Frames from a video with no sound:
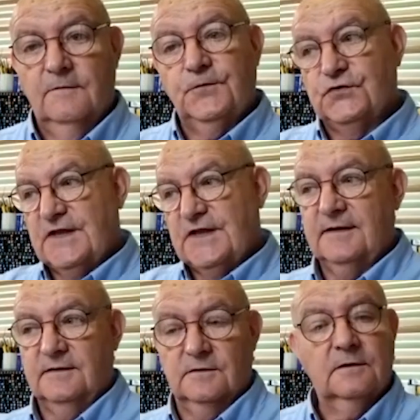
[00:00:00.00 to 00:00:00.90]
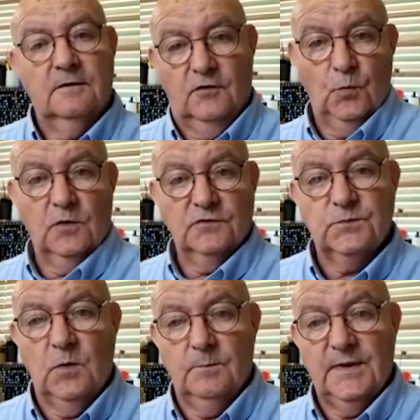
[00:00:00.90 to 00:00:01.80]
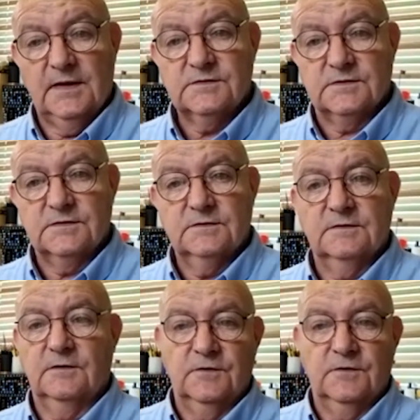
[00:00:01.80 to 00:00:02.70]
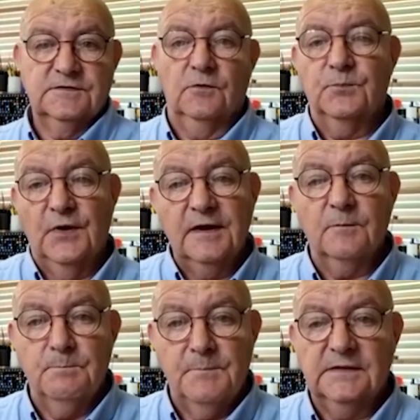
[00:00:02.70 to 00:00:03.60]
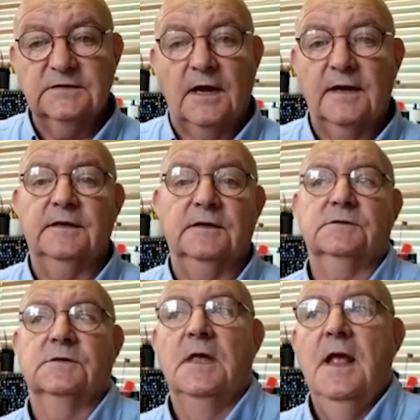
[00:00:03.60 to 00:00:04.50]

firsthand on a one-to-one basis, well, sort of bring and build ideas.